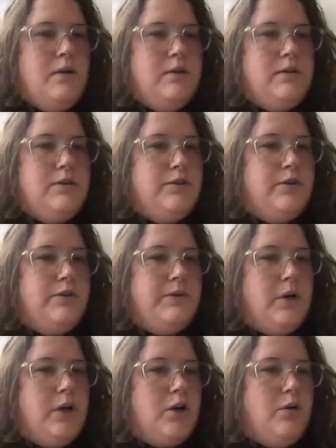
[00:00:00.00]
So if you
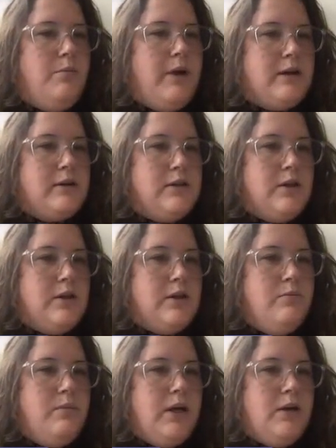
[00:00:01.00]
want to go back to the home
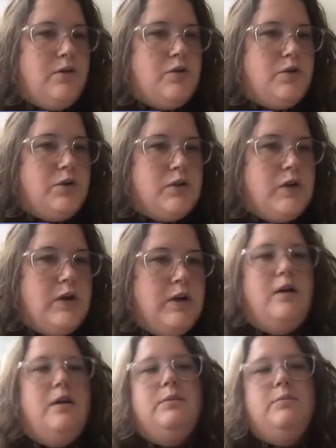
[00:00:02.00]
page, you just hit
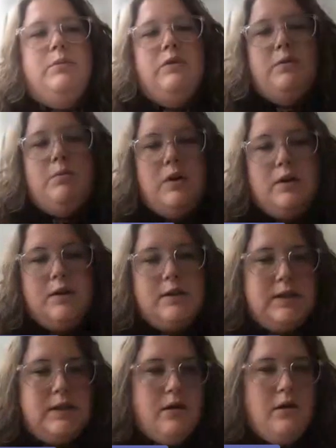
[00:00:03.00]

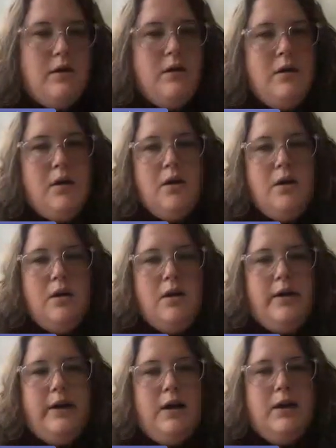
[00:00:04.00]
BV-BRC,
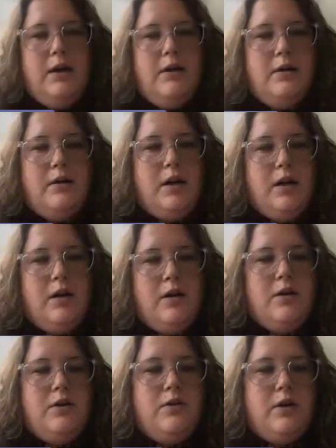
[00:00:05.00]
and here
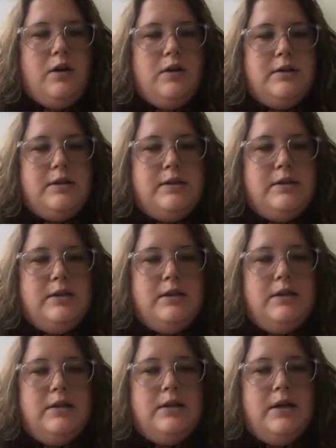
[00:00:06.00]
you can
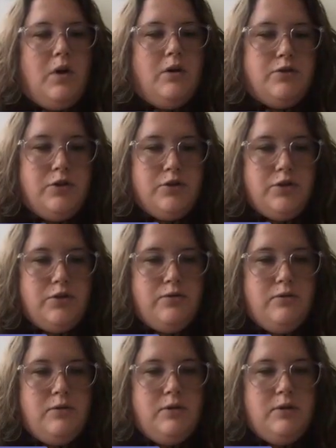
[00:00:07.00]
see our search
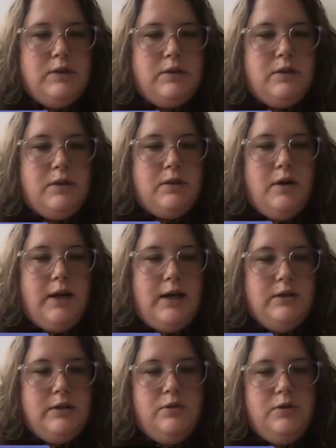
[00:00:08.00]
tools, our
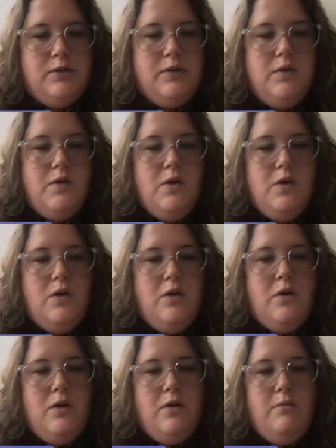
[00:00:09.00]
analysis tools,